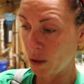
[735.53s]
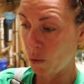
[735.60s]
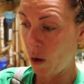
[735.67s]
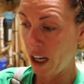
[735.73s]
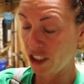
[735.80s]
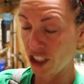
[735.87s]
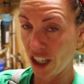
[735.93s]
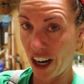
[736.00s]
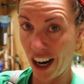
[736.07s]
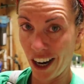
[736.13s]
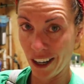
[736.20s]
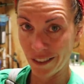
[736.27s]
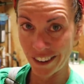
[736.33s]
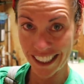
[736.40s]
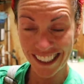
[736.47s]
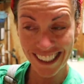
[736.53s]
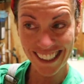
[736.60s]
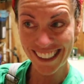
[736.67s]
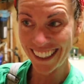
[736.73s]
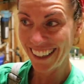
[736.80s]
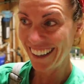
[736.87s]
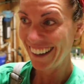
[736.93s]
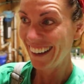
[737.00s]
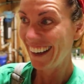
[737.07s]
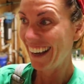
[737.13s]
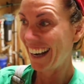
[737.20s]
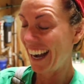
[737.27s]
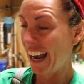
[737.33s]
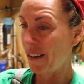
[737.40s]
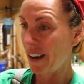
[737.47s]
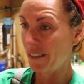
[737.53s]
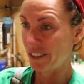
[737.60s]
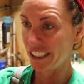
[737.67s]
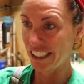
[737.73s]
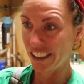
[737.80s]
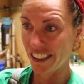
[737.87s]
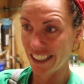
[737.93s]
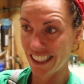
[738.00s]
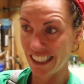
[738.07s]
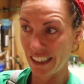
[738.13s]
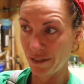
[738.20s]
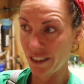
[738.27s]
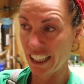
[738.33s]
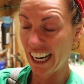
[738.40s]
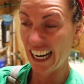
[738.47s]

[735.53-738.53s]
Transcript: watch harvests and how every year is different